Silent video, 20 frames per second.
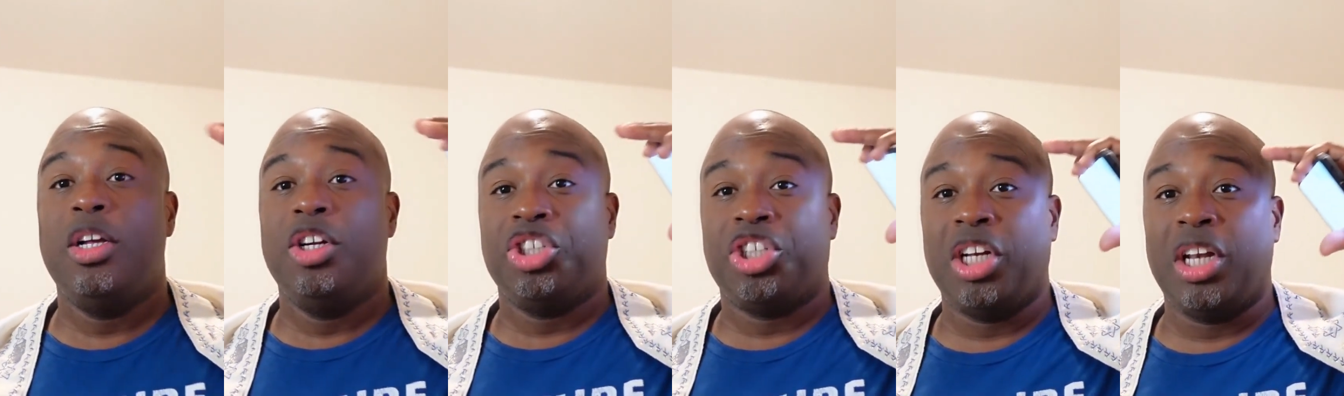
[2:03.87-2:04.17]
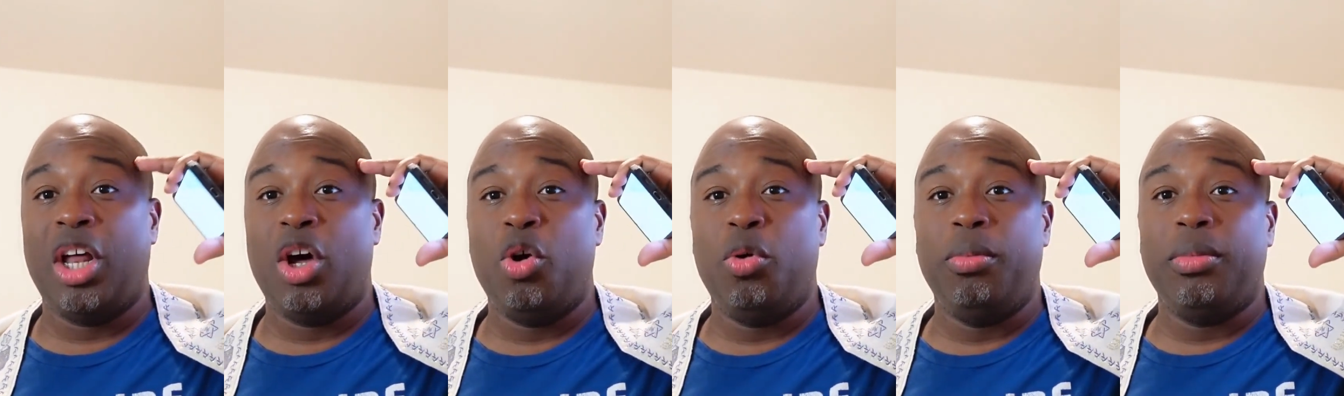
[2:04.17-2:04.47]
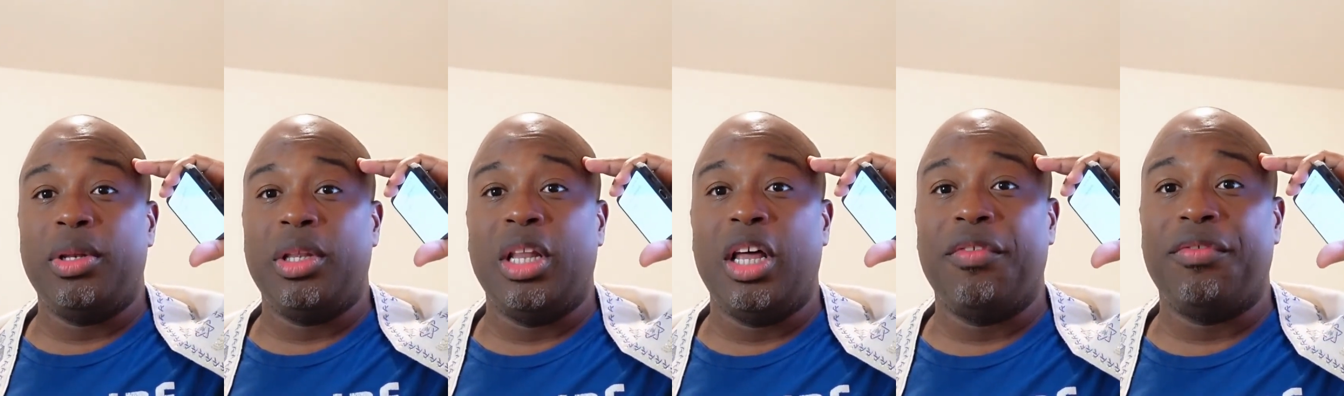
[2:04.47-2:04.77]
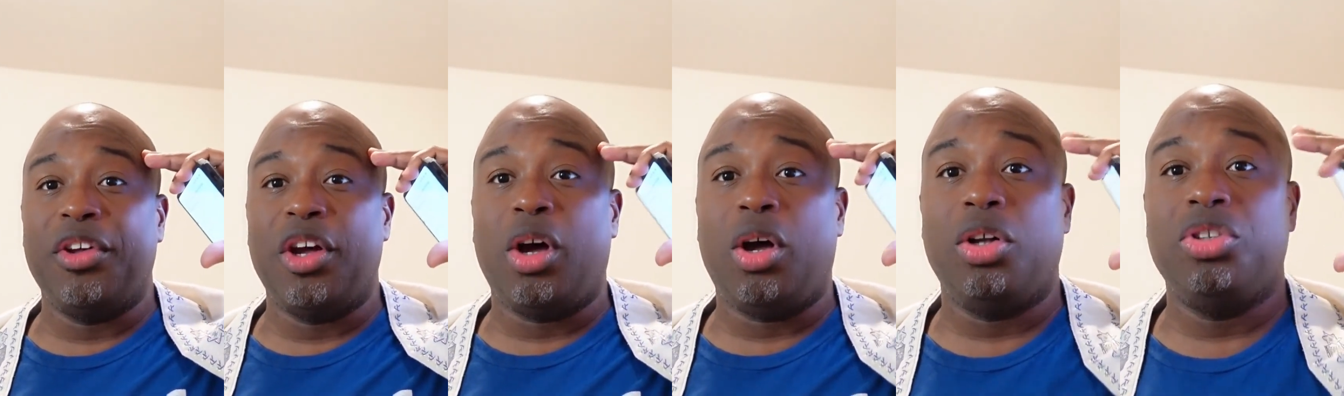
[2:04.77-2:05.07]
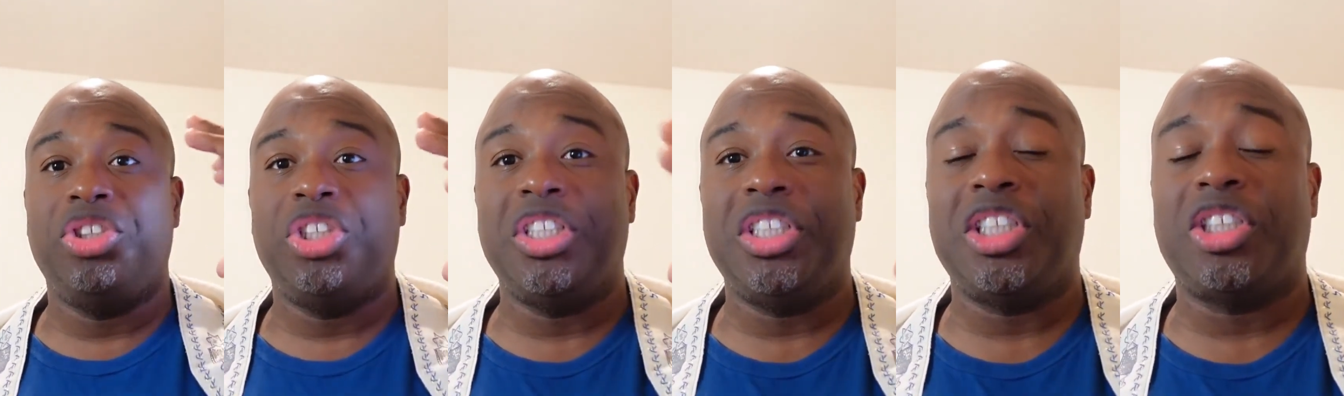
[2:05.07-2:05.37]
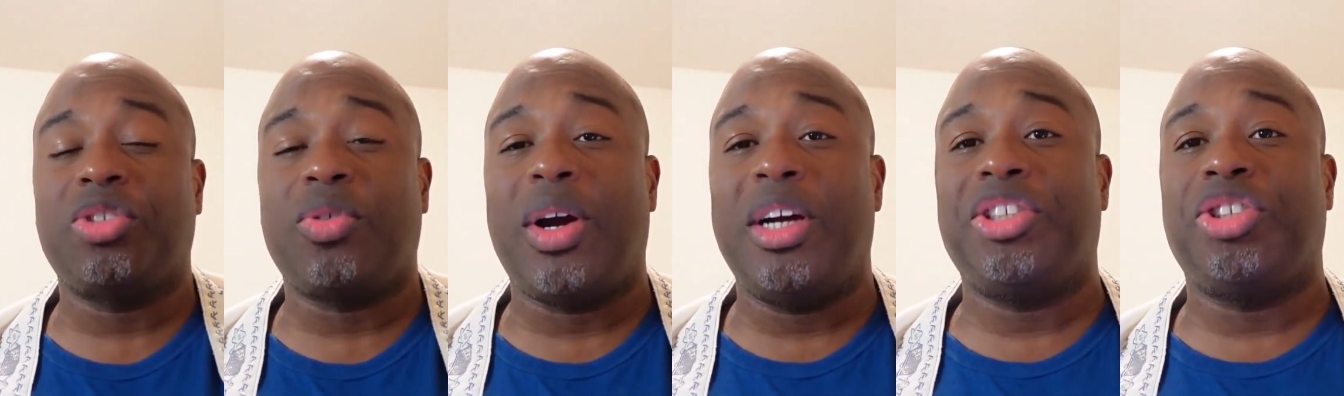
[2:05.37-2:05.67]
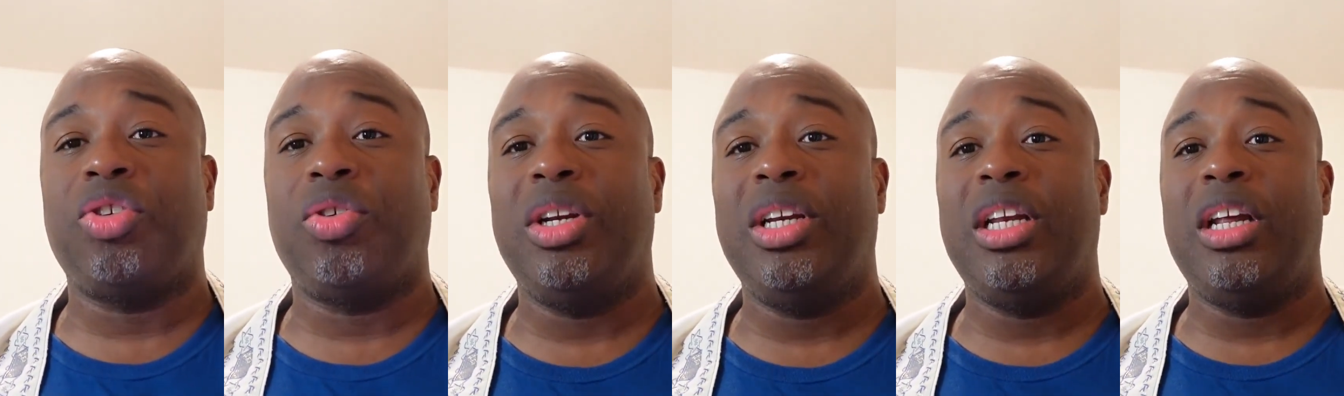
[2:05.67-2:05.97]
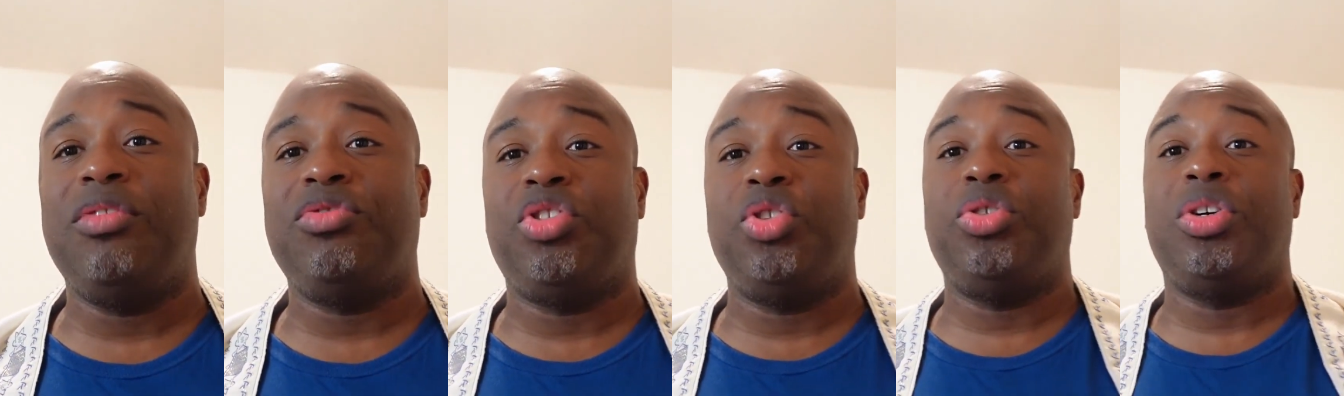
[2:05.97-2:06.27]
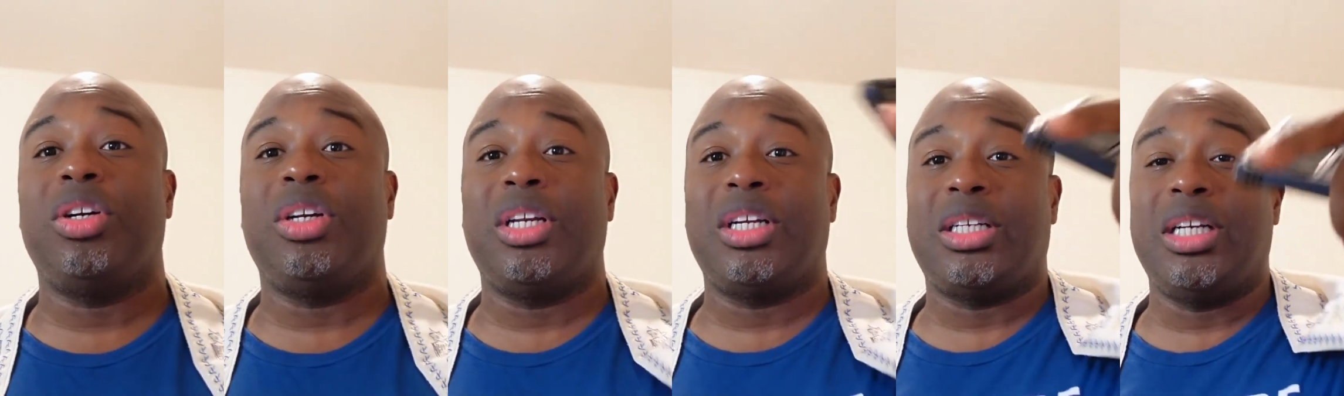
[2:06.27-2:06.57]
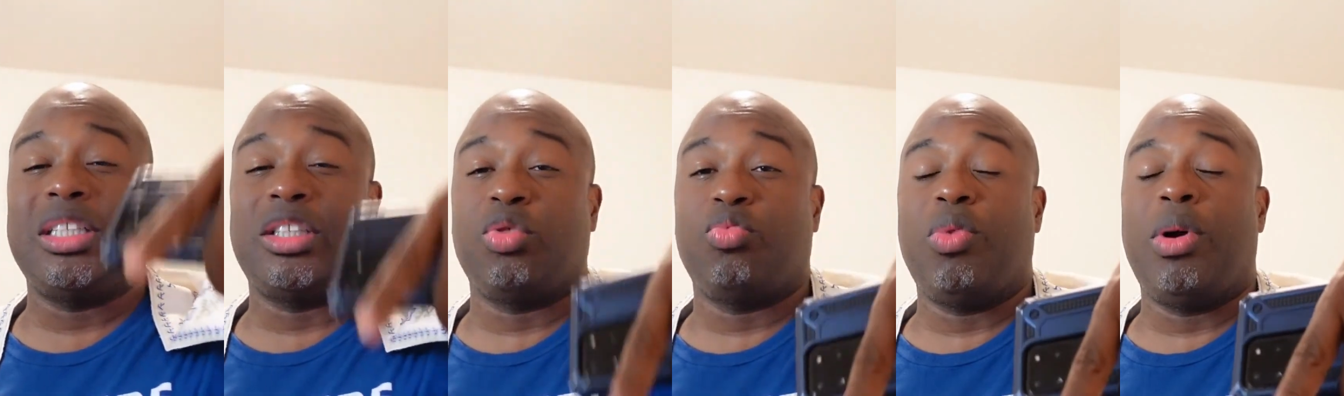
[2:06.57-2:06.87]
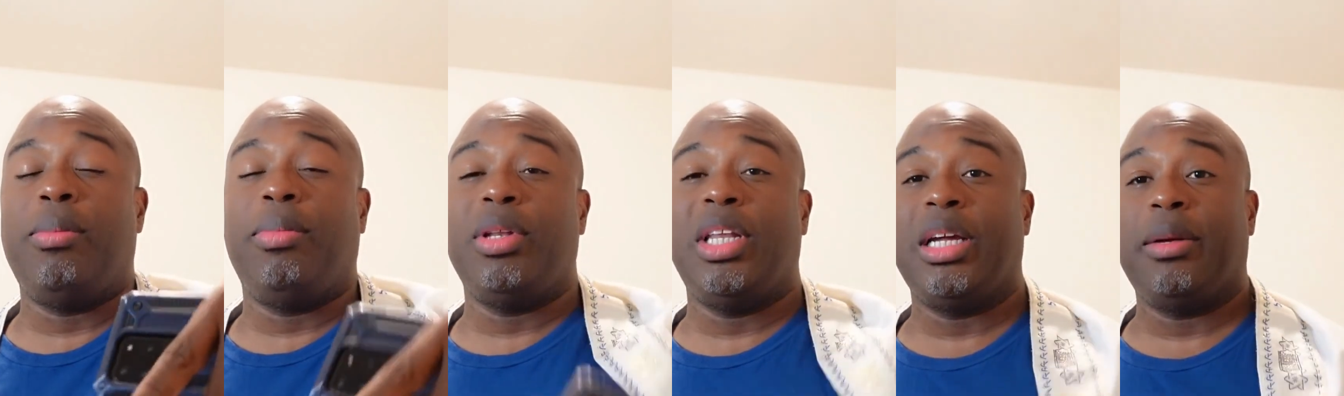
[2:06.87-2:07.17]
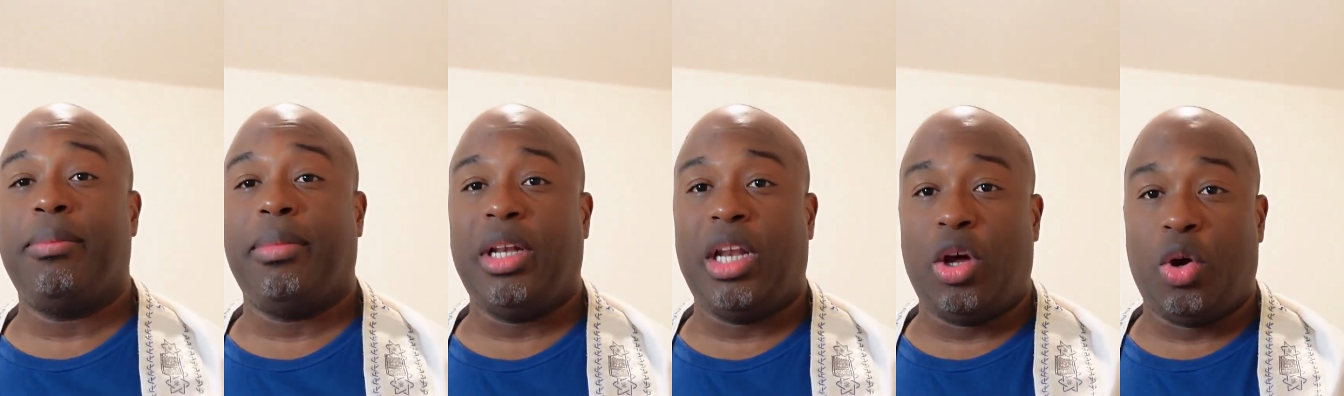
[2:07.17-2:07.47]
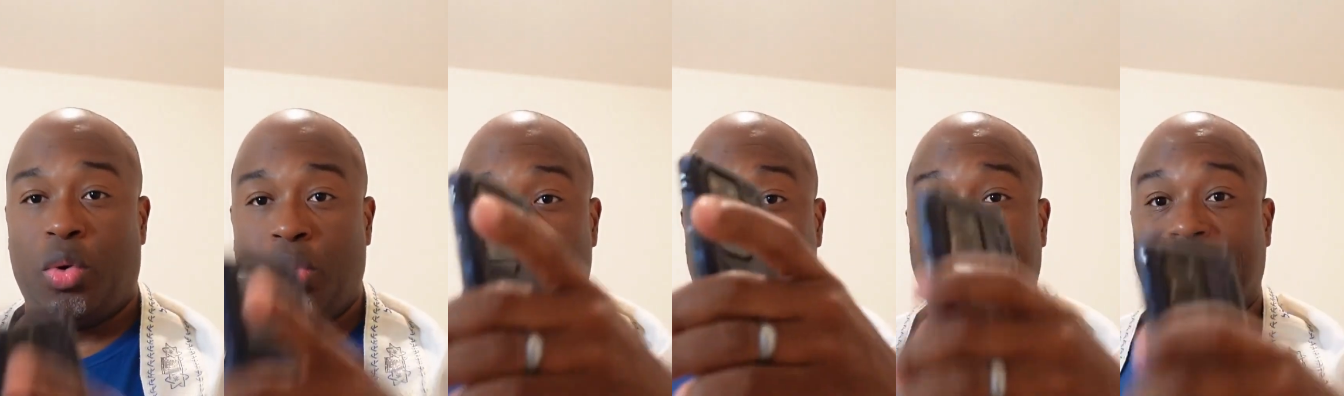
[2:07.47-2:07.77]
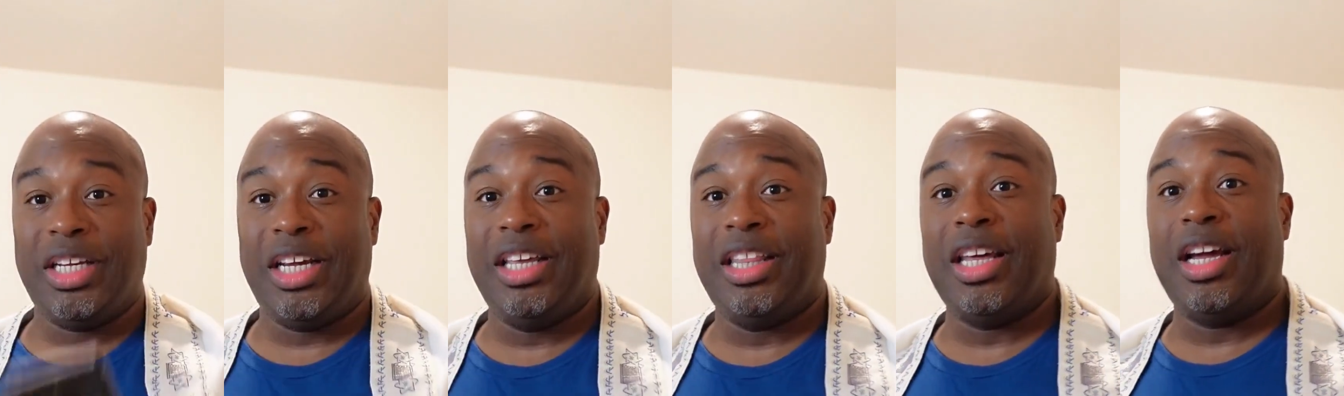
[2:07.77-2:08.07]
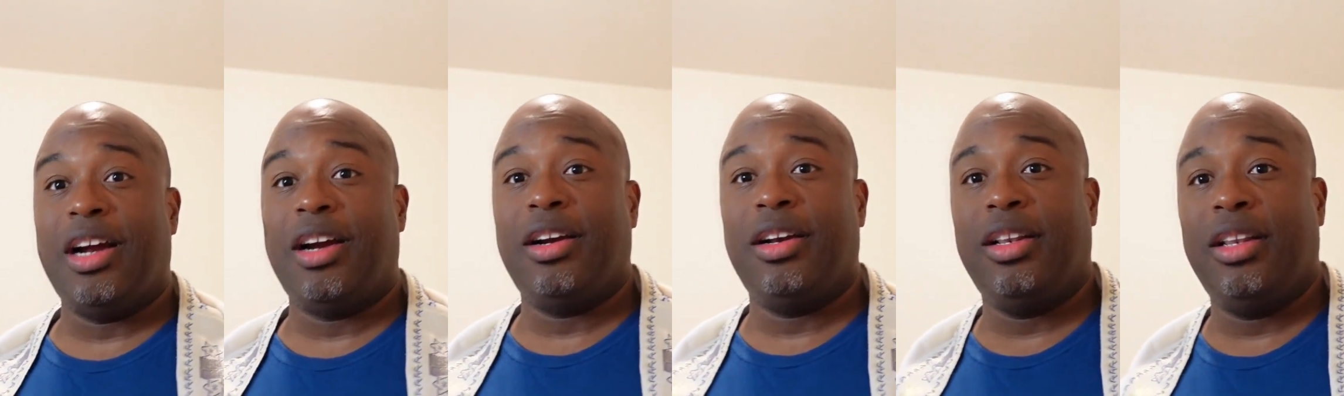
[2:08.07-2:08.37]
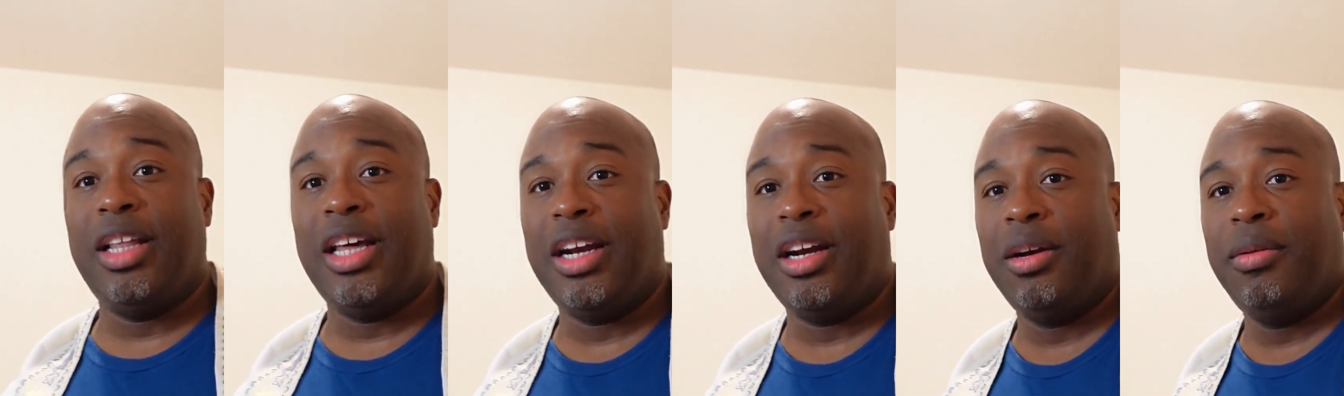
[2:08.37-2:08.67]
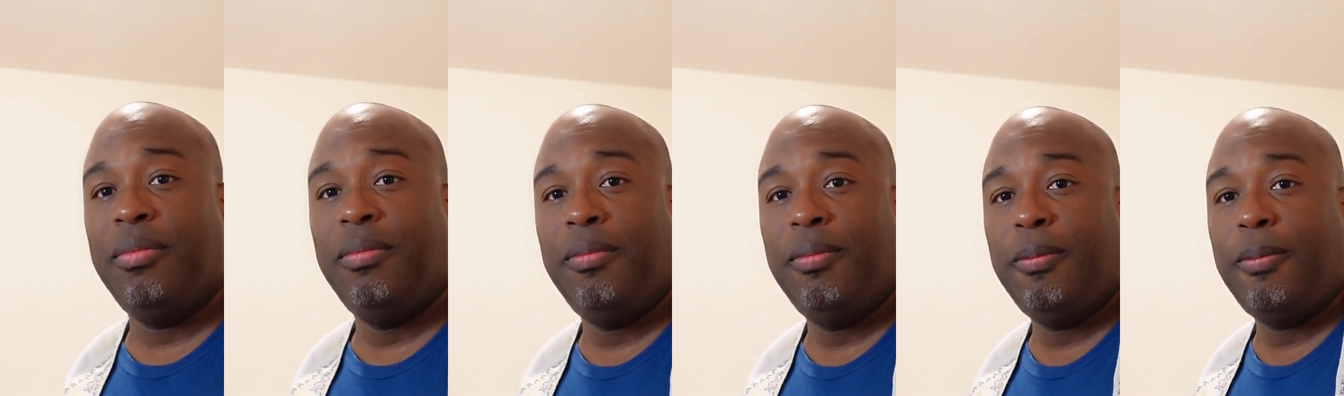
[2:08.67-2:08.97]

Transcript: Shalom. Love y'all. Jesus Christ surely loves you dearly. Click the Rumble link below. See you there. Later.